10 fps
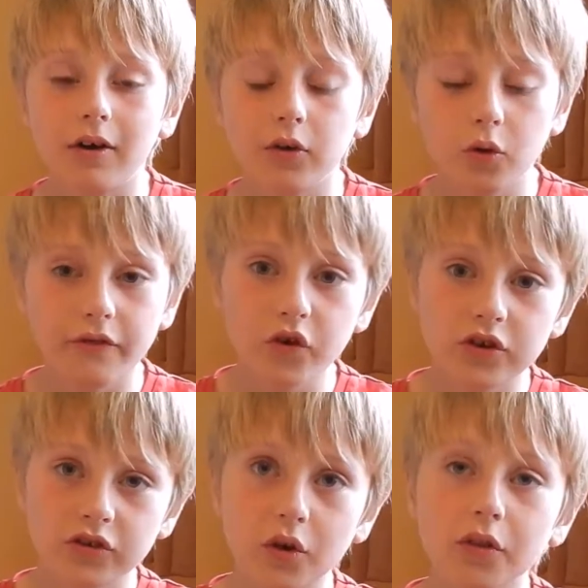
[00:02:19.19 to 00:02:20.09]
your foot
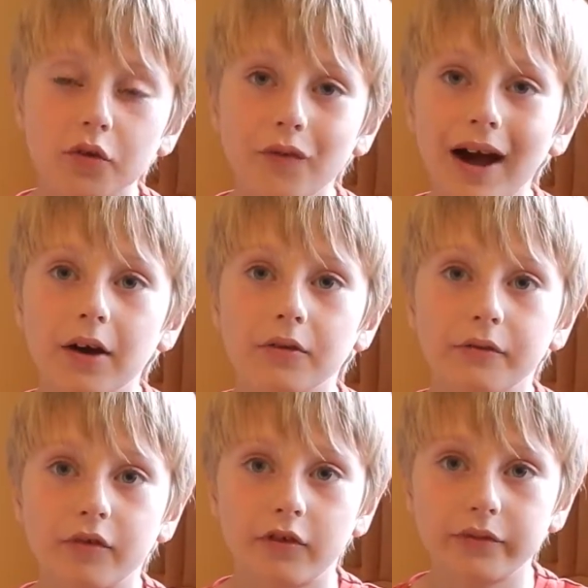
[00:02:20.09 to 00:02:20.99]
is on the ground
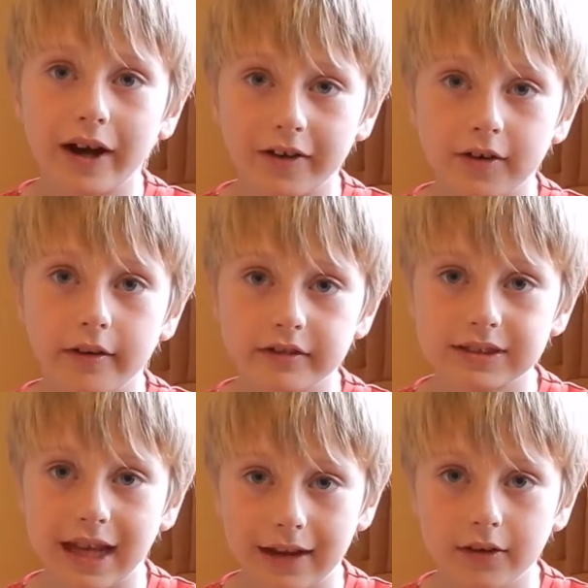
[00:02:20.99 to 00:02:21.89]
for a fraction of a
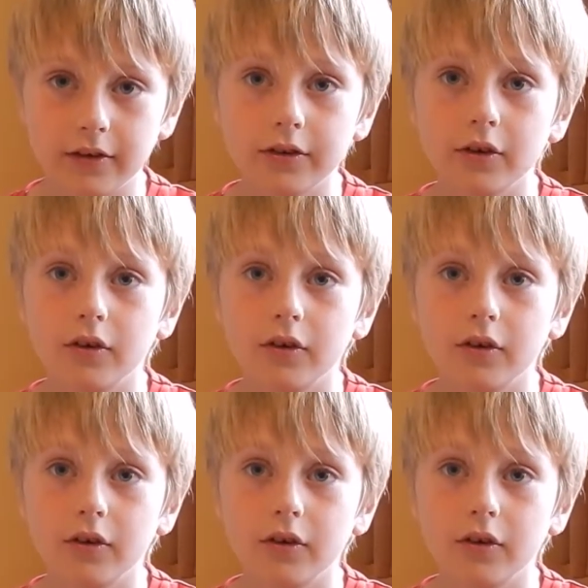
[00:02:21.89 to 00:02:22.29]
second,